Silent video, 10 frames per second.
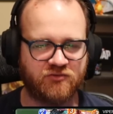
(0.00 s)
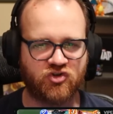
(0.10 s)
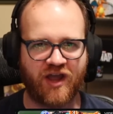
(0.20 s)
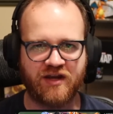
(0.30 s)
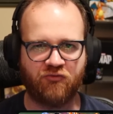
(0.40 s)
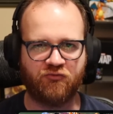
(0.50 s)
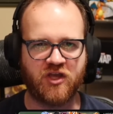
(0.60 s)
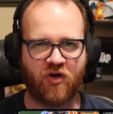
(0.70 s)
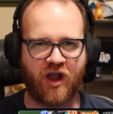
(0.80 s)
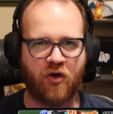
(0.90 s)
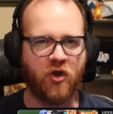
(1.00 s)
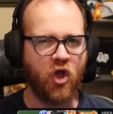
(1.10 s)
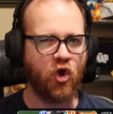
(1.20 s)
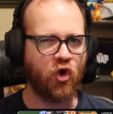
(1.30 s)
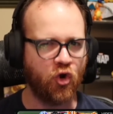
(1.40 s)
trying to figure out
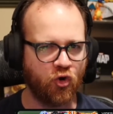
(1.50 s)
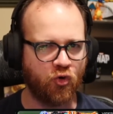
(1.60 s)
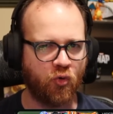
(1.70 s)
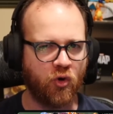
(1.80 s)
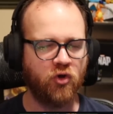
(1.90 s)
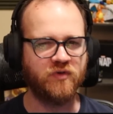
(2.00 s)
who